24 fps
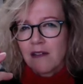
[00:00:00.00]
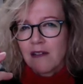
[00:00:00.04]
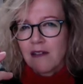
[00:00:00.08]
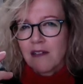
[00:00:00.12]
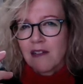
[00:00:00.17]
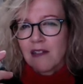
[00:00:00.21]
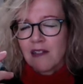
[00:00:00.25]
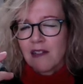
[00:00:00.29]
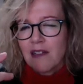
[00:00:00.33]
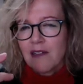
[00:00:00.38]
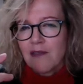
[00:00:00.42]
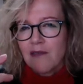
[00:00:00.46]

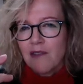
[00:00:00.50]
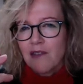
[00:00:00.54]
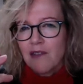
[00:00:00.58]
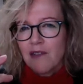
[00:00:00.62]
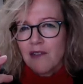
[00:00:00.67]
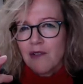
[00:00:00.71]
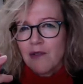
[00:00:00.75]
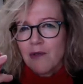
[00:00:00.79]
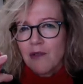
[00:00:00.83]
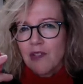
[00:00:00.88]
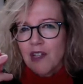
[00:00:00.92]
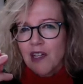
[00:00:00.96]
And if you
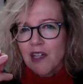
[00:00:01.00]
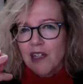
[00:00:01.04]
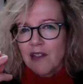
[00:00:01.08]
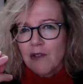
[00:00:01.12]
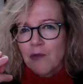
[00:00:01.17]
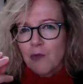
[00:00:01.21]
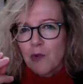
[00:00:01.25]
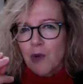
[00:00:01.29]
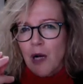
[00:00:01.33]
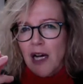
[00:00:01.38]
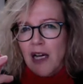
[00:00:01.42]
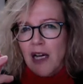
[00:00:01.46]
do that a
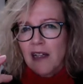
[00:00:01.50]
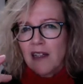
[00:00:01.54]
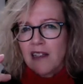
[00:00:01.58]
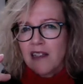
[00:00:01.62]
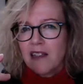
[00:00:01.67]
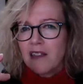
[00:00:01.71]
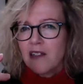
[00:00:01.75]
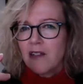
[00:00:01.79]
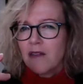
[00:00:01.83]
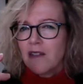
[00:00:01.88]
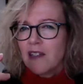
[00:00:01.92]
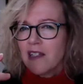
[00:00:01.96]
while,
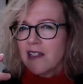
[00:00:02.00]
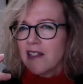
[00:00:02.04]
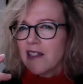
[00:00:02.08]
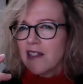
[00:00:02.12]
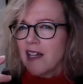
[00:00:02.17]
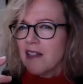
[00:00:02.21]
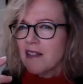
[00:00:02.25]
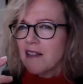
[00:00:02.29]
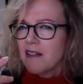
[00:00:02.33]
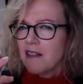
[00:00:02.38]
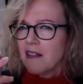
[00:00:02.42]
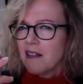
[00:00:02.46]
actually
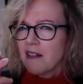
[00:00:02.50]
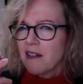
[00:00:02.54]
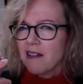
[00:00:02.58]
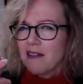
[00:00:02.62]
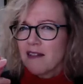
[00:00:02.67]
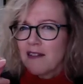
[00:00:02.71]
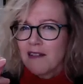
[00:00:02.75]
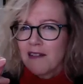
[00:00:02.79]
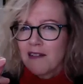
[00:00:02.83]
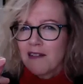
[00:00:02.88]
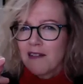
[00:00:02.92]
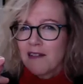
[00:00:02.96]
10
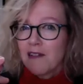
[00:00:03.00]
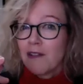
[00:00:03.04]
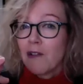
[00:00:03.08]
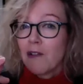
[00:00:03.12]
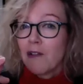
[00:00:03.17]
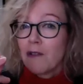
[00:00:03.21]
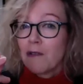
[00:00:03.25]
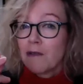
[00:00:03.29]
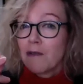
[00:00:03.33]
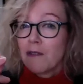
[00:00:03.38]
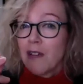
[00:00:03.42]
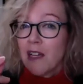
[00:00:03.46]
seconds are
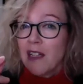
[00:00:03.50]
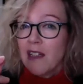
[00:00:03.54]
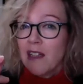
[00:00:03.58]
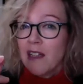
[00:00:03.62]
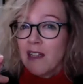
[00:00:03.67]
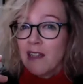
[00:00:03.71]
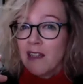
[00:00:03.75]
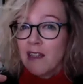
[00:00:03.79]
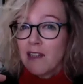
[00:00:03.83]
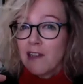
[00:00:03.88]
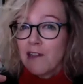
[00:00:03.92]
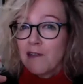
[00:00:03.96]
already
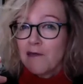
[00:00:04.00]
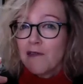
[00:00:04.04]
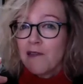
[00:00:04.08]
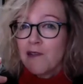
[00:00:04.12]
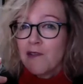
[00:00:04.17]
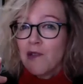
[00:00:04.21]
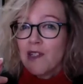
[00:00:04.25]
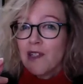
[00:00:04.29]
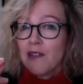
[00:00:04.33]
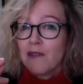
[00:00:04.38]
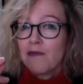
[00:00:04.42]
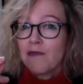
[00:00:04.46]
enough to
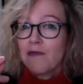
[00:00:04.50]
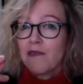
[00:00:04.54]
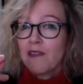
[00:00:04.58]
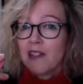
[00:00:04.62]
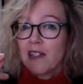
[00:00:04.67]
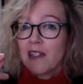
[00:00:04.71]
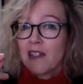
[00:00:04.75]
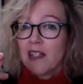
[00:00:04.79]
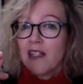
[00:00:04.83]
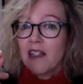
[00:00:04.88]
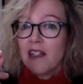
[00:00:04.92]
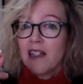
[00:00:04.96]
give a
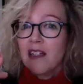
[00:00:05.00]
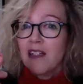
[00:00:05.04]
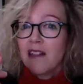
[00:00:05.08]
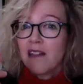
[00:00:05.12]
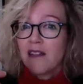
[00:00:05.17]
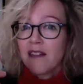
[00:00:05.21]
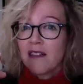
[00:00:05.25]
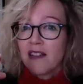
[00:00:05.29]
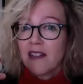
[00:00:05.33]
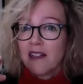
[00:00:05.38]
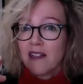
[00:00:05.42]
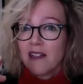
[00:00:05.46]
clear
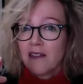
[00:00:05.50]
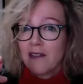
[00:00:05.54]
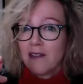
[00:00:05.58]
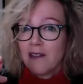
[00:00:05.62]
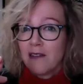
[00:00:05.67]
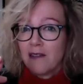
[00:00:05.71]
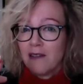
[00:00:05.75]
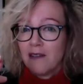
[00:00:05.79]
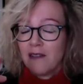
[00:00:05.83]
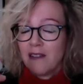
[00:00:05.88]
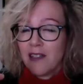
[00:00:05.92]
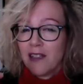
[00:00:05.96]

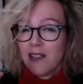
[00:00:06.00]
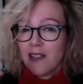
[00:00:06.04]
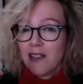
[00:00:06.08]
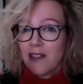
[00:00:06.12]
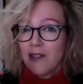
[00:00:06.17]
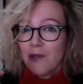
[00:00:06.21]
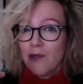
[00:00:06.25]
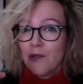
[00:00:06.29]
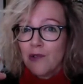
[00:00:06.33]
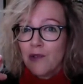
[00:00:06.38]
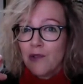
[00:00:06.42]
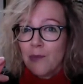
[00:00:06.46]
signal
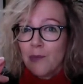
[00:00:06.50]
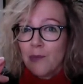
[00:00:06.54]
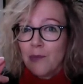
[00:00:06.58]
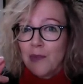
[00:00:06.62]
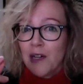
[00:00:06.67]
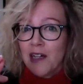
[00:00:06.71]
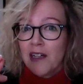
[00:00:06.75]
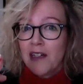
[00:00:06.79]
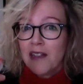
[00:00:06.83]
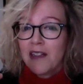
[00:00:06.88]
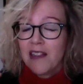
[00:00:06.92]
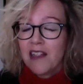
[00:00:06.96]
to your
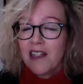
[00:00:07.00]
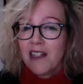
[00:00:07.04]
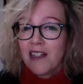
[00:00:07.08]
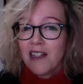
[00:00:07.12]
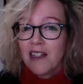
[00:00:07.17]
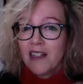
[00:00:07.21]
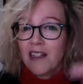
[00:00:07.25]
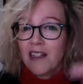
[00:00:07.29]
mind that,